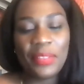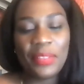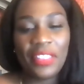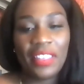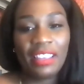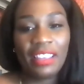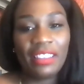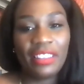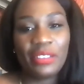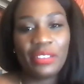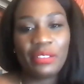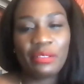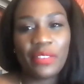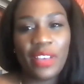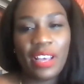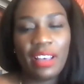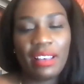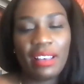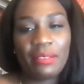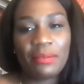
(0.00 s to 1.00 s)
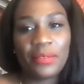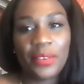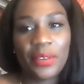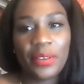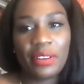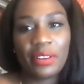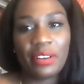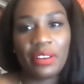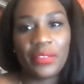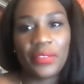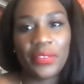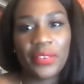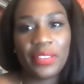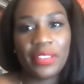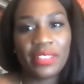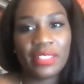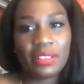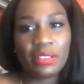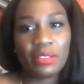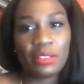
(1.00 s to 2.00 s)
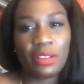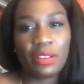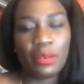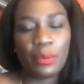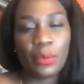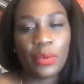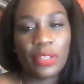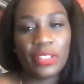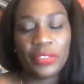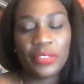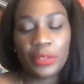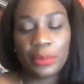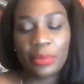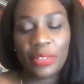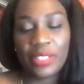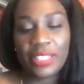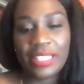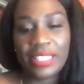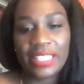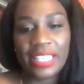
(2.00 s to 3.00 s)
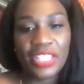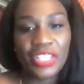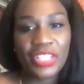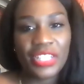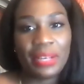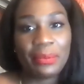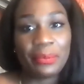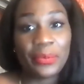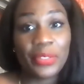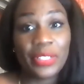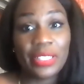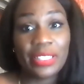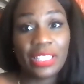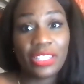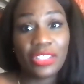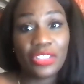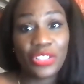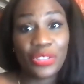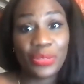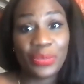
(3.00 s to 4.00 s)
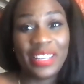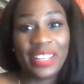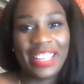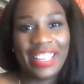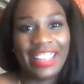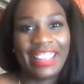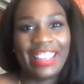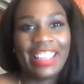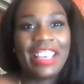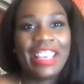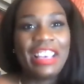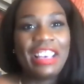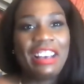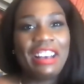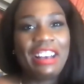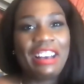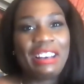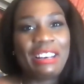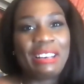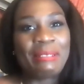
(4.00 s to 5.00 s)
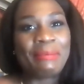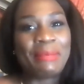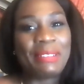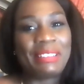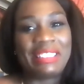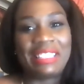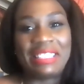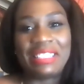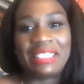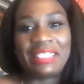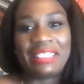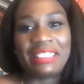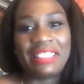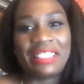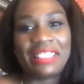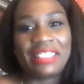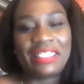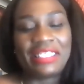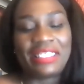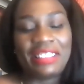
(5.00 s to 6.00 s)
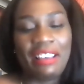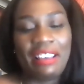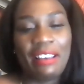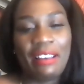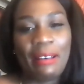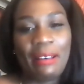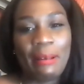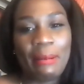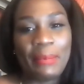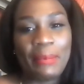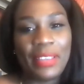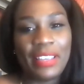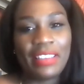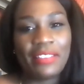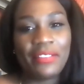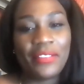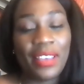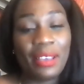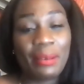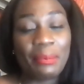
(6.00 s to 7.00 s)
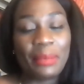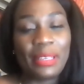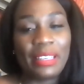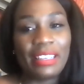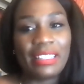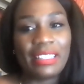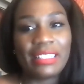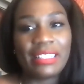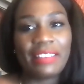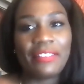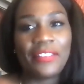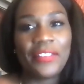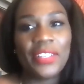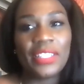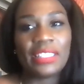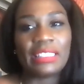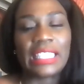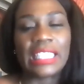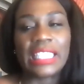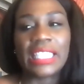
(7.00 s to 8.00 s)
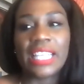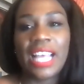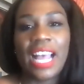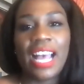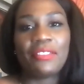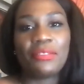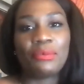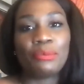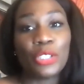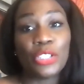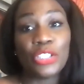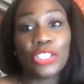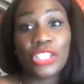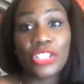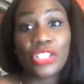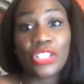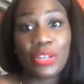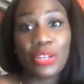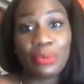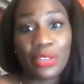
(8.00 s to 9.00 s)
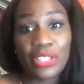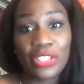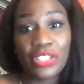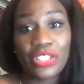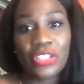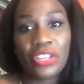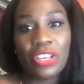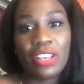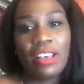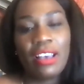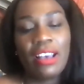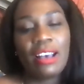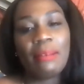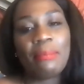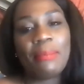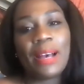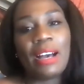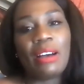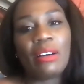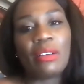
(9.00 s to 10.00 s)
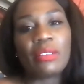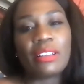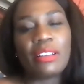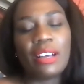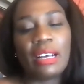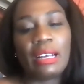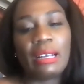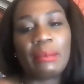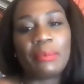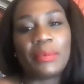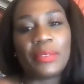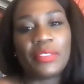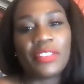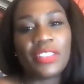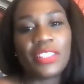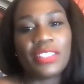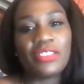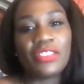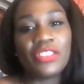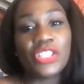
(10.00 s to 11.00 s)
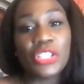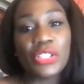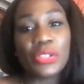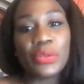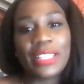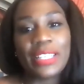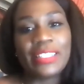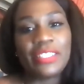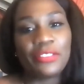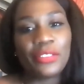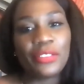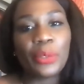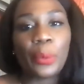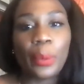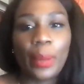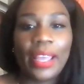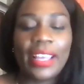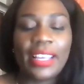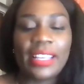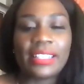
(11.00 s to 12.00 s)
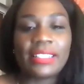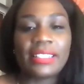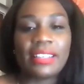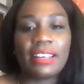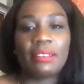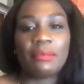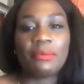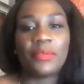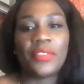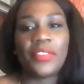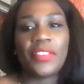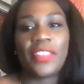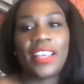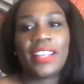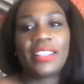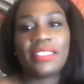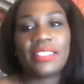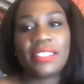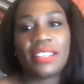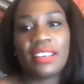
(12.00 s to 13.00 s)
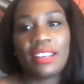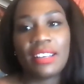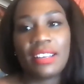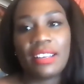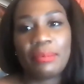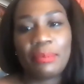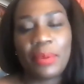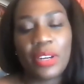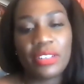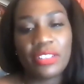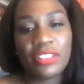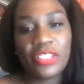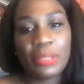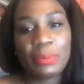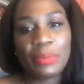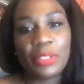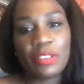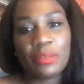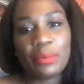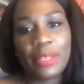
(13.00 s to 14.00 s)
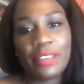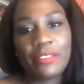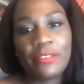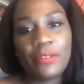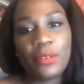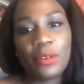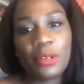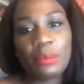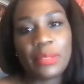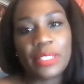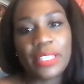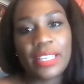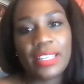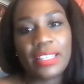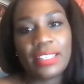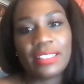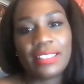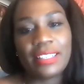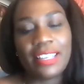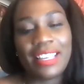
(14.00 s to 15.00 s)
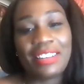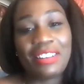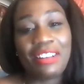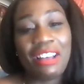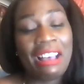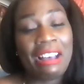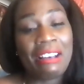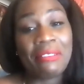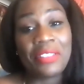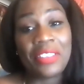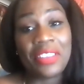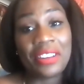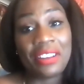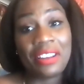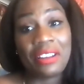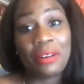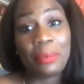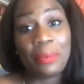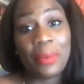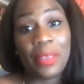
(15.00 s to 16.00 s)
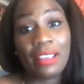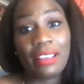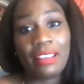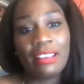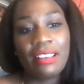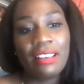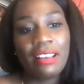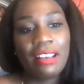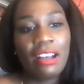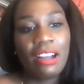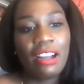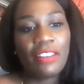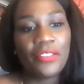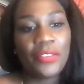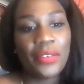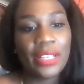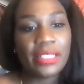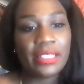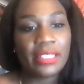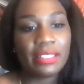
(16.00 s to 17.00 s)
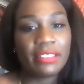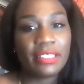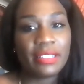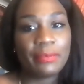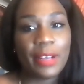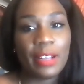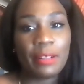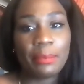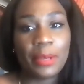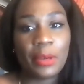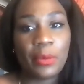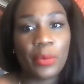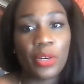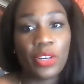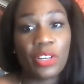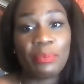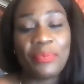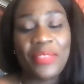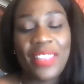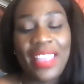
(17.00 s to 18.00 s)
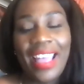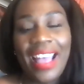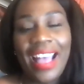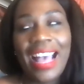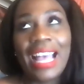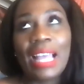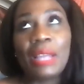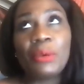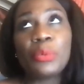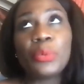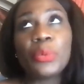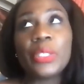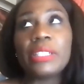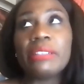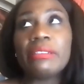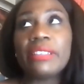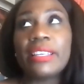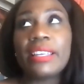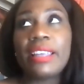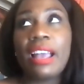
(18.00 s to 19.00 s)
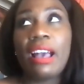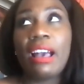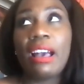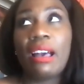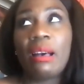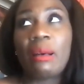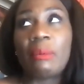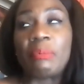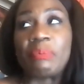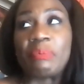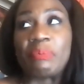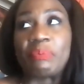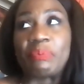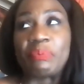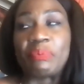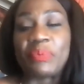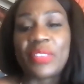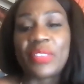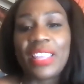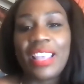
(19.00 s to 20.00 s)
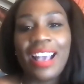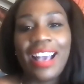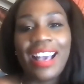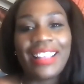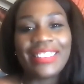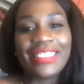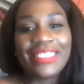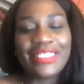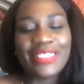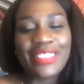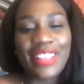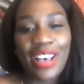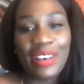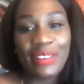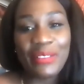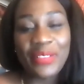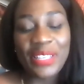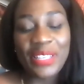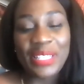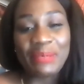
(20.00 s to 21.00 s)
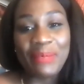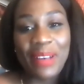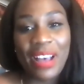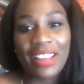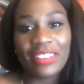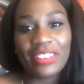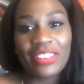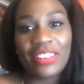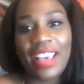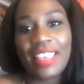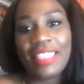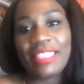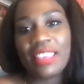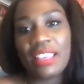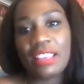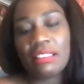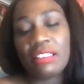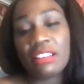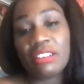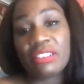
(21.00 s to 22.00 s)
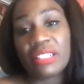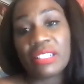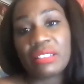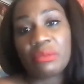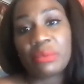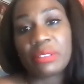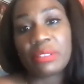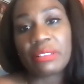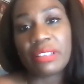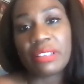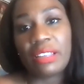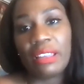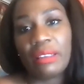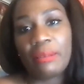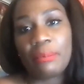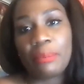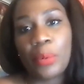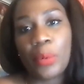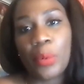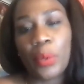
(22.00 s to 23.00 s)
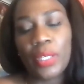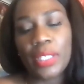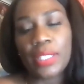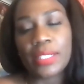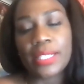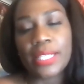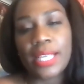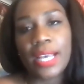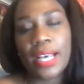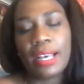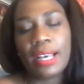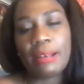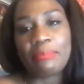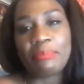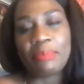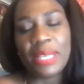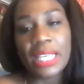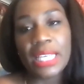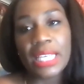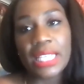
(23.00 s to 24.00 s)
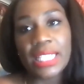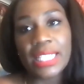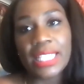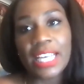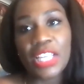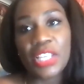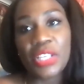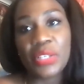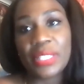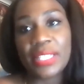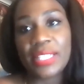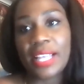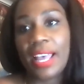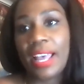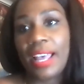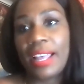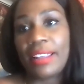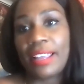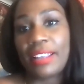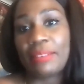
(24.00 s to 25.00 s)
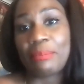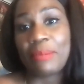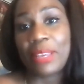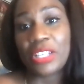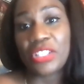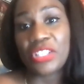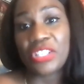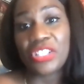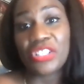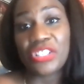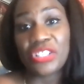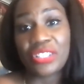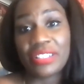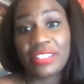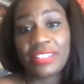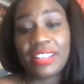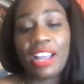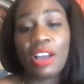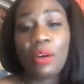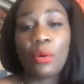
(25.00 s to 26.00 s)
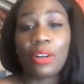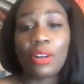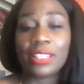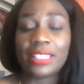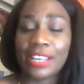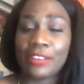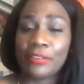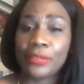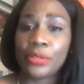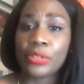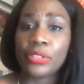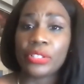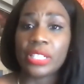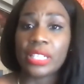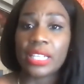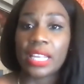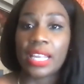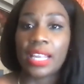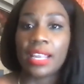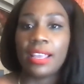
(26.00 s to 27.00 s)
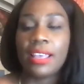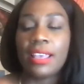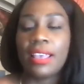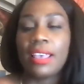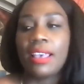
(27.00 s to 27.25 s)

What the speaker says: Thank you for this wonderful presentation. I'm really enjoying this event because I feel like I'm learning so much about the new and different ways that partnerships are being formed and how they're helping our friends in the developing world. I really love this model. I think there's a really important piece that you said and mentioned just now on diversity.